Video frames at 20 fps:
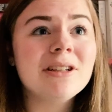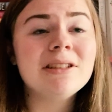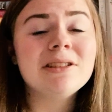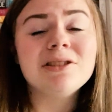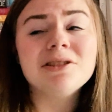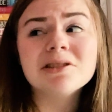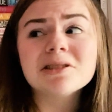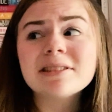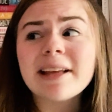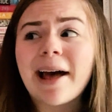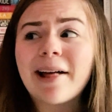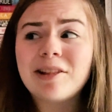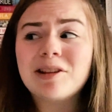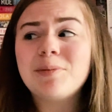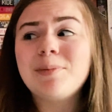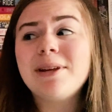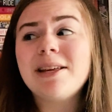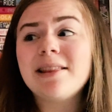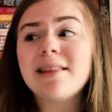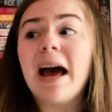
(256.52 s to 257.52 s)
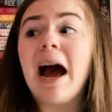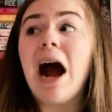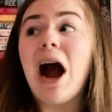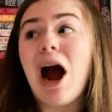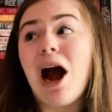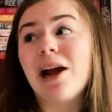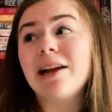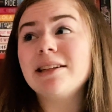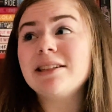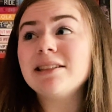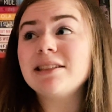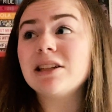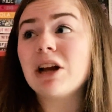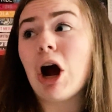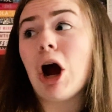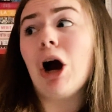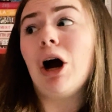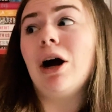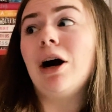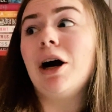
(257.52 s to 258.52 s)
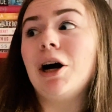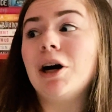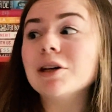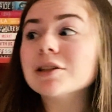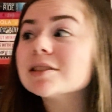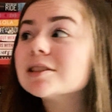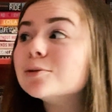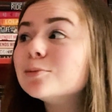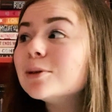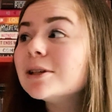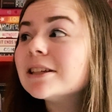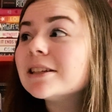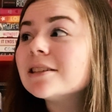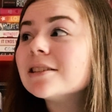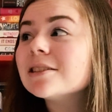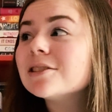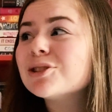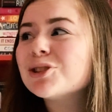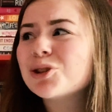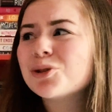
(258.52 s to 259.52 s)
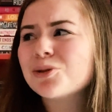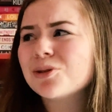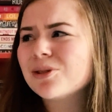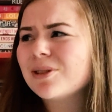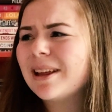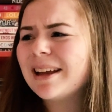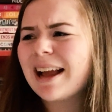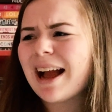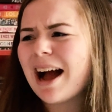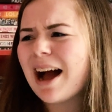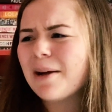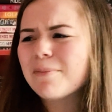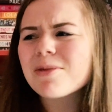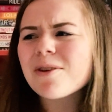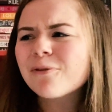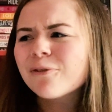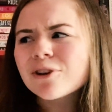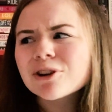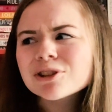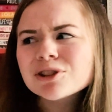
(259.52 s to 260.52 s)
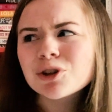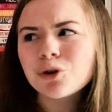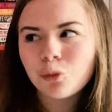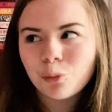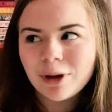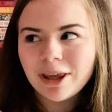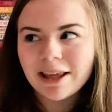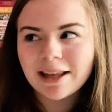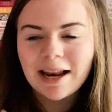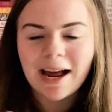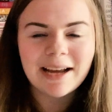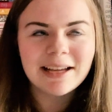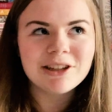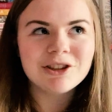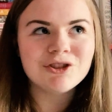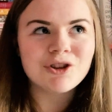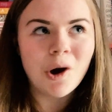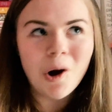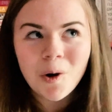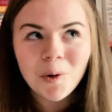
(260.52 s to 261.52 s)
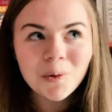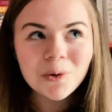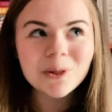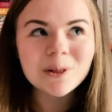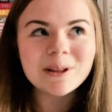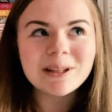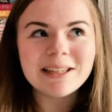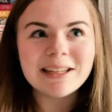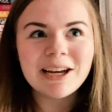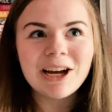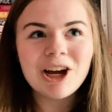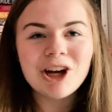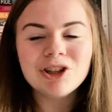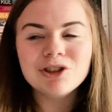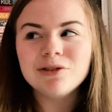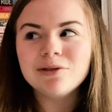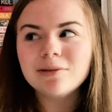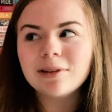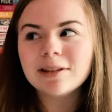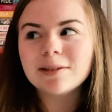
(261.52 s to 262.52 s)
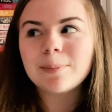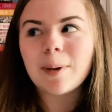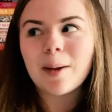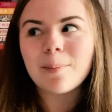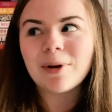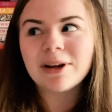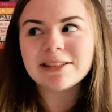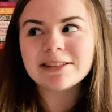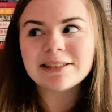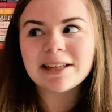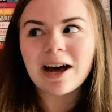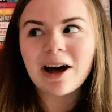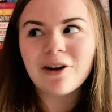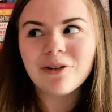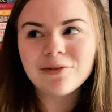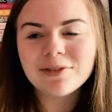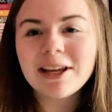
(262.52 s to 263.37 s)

You're telling me that I need a husband to, I'm the first queen. I can totally do this by myself.